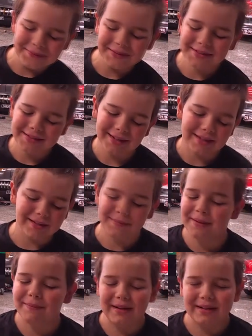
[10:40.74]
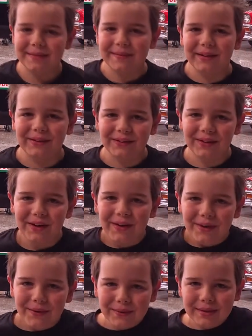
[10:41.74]
let's just say it's a big piece of metal
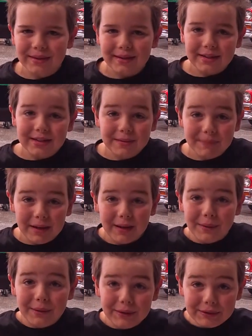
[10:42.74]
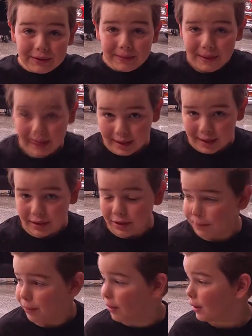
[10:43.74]
with these spinning wheels at the back.
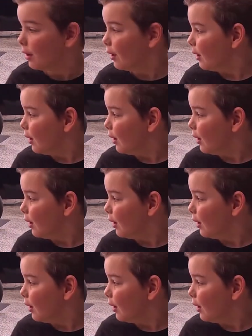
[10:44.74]
You put